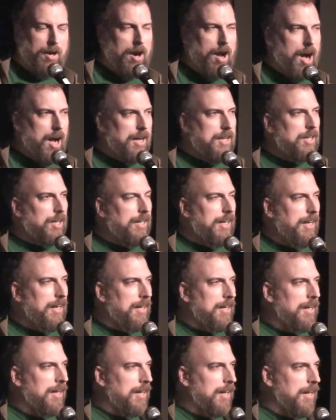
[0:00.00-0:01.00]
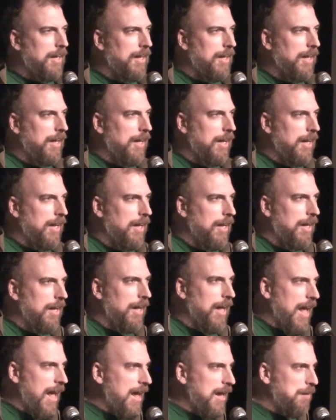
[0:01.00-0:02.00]
They're ugly
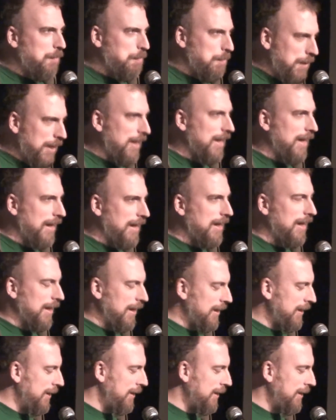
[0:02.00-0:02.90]
and mean.